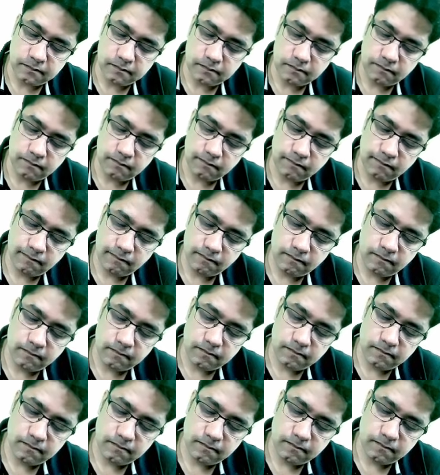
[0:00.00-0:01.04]

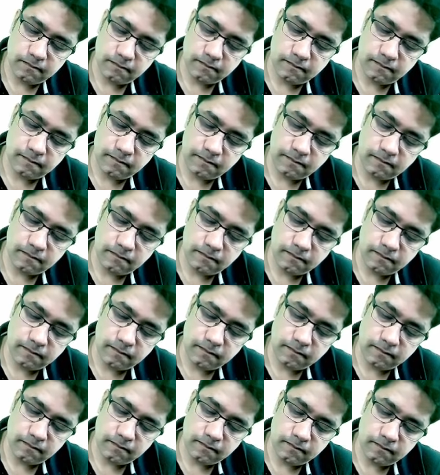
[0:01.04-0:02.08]

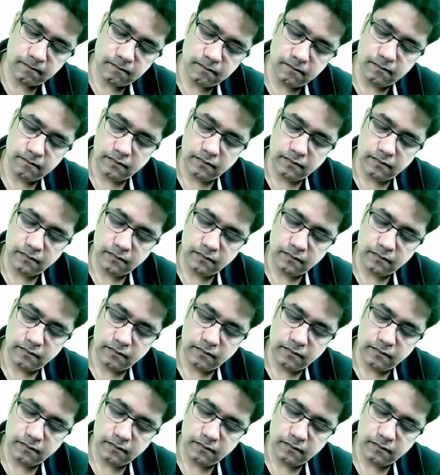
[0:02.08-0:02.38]
Nobody speaks.